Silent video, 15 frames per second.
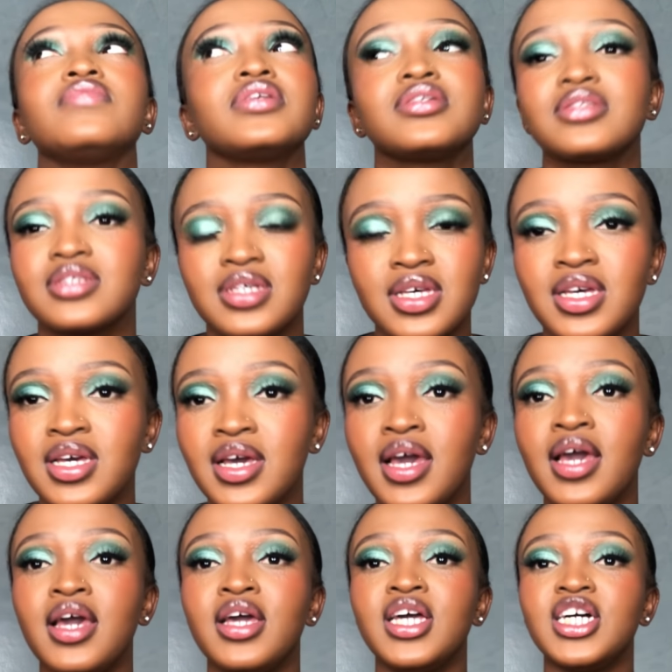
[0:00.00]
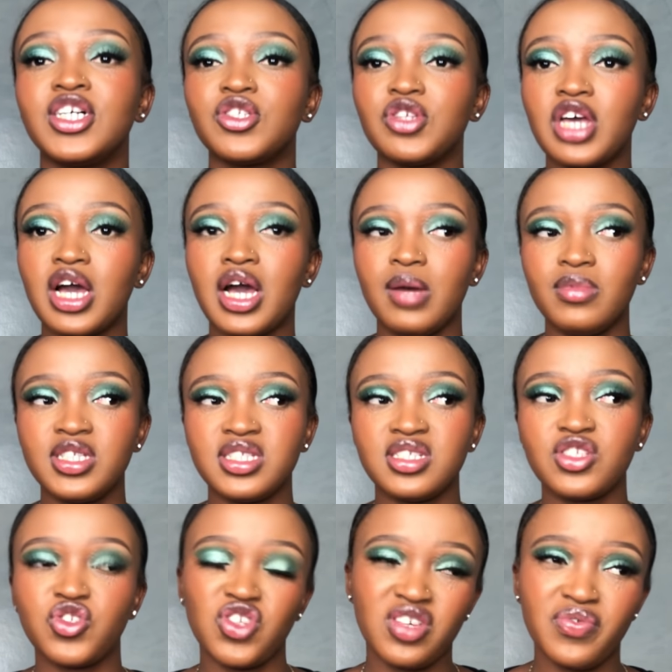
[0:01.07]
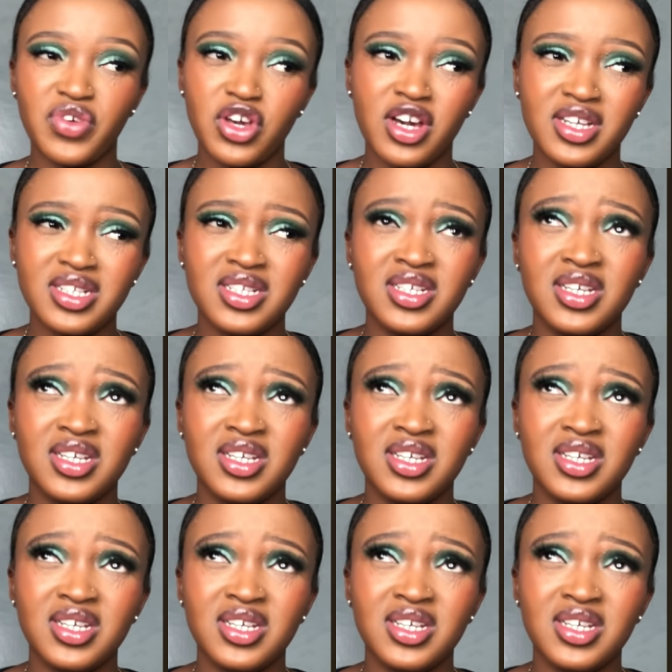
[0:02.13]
it. So yeah, I'm listening to Giveon,